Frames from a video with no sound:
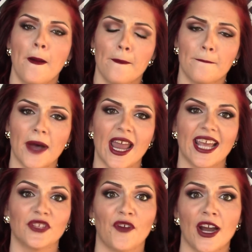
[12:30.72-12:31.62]
but
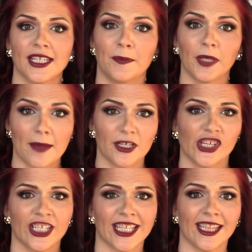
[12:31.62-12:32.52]
as far as
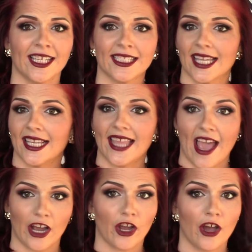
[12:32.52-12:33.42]
blemishes and things like
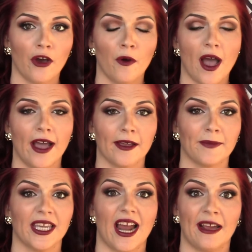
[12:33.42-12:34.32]
that go, I
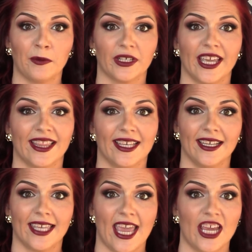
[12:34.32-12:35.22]
mean, I will get the
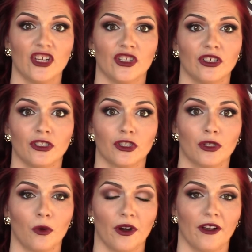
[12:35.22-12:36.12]
occasional
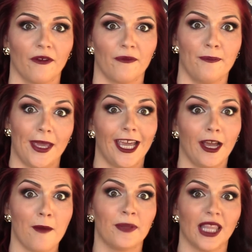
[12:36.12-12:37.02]
sort of big
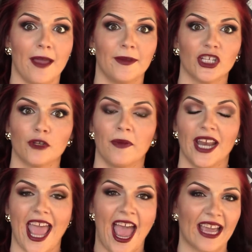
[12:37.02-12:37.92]
blemish,
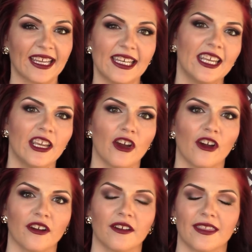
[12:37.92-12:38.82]
but acne
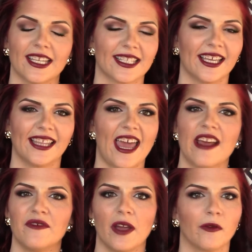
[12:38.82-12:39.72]
or things like that
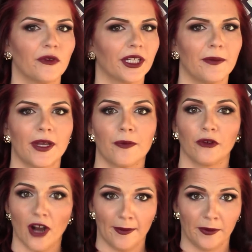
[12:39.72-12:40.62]
have never really been a
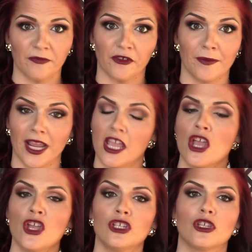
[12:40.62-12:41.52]
problem for me.
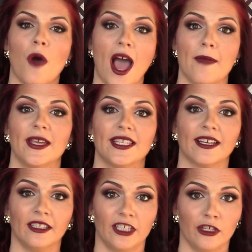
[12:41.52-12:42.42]
So I
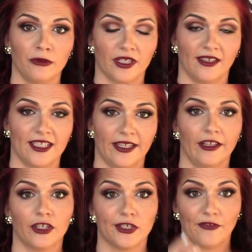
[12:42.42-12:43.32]
basically use
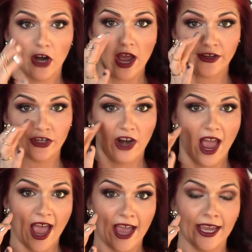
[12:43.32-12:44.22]
concealers for under
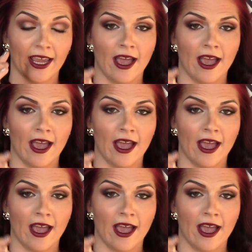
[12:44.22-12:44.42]
eye.